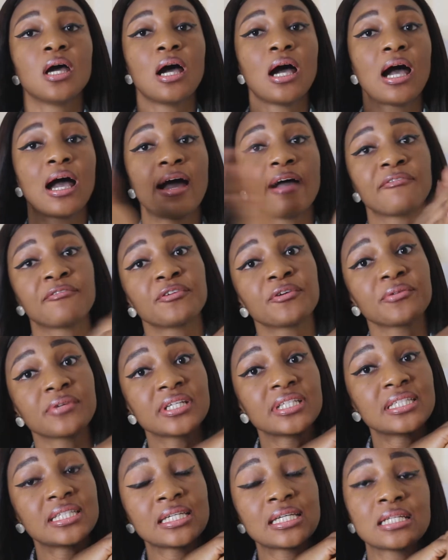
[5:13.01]
Have you
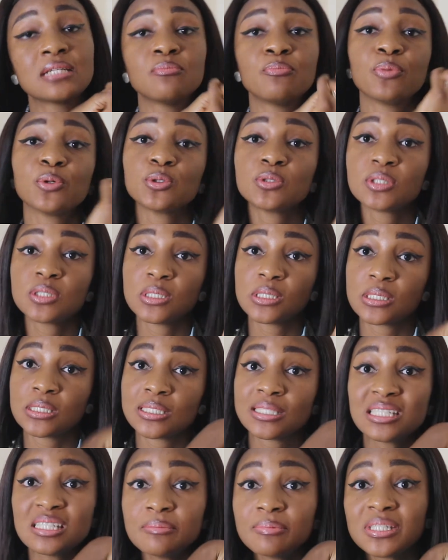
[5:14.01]
written both the
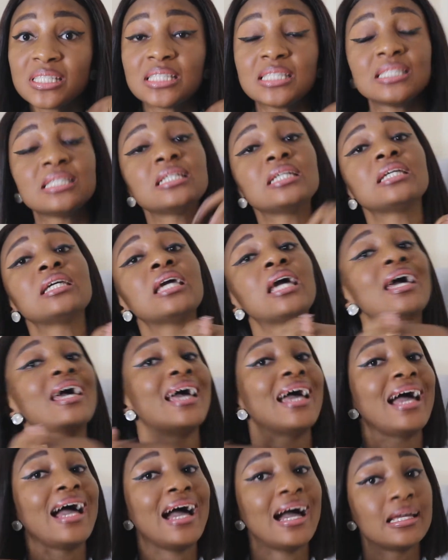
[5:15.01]
CBT
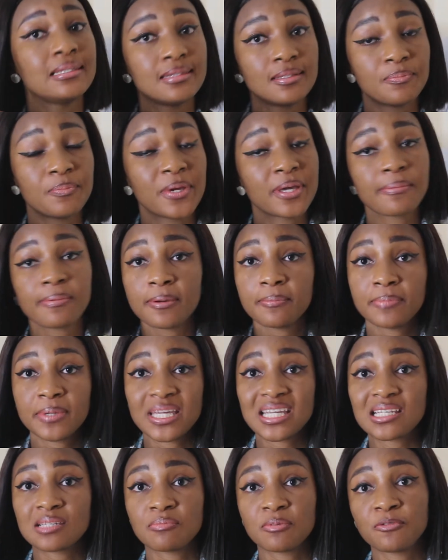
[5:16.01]
and the
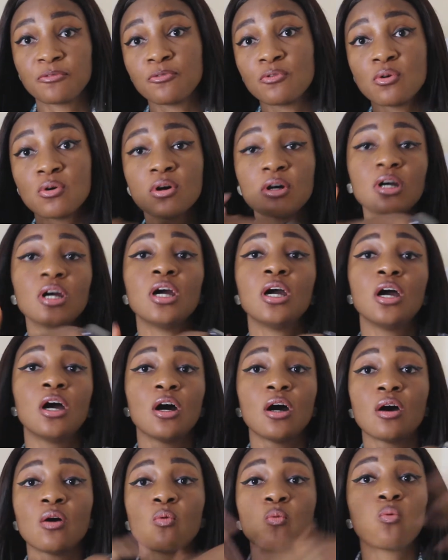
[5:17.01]
paper-based before?
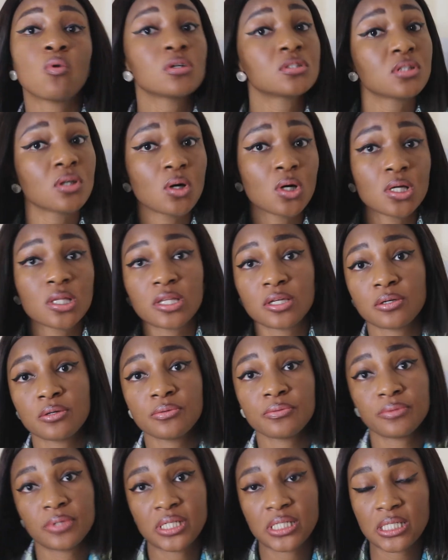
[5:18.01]
What
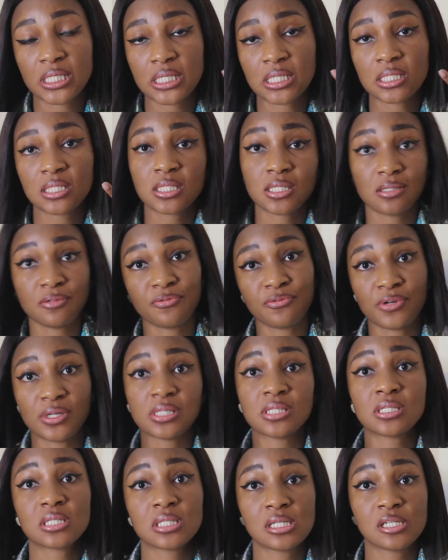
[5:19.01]
other reading
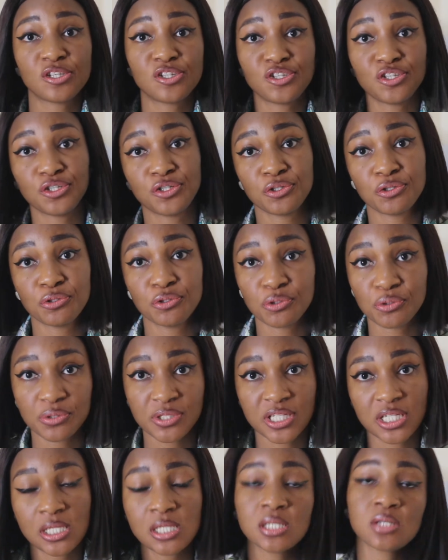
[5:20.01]
differences did you
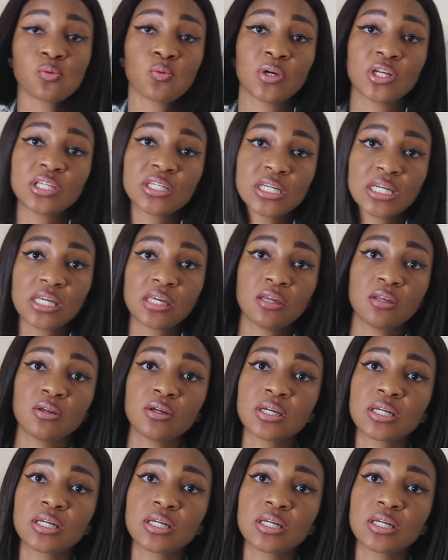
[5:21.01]
notice when taking your